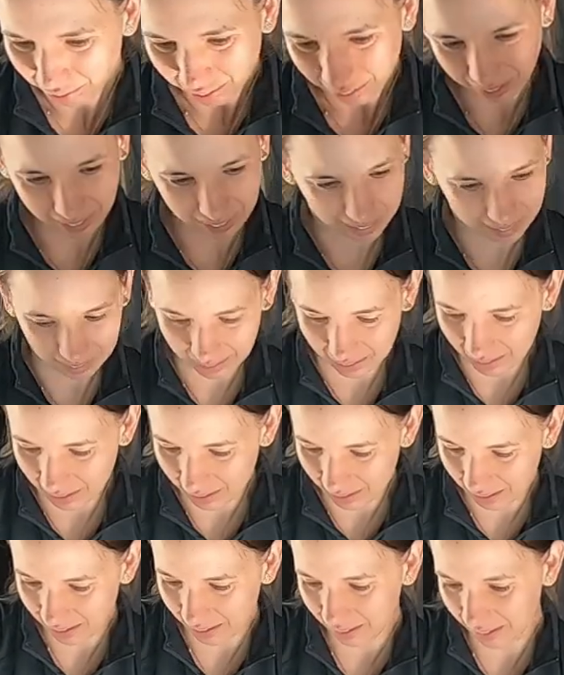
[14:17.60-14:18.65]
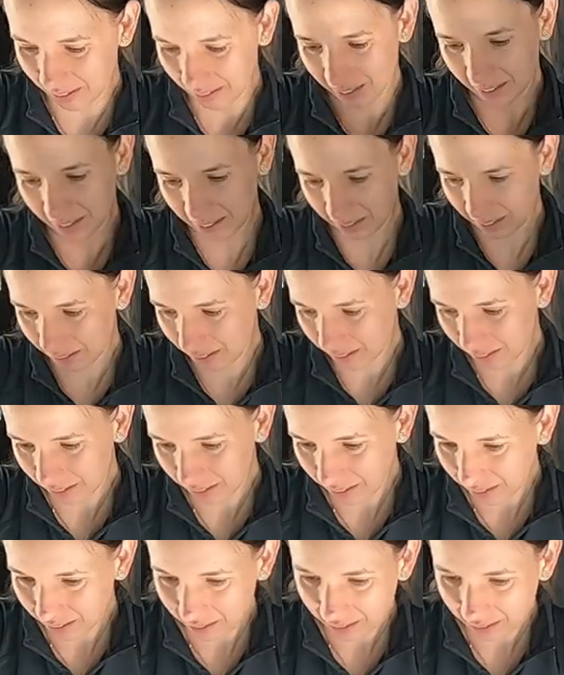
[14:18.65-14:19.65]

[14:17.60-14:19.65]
(silence)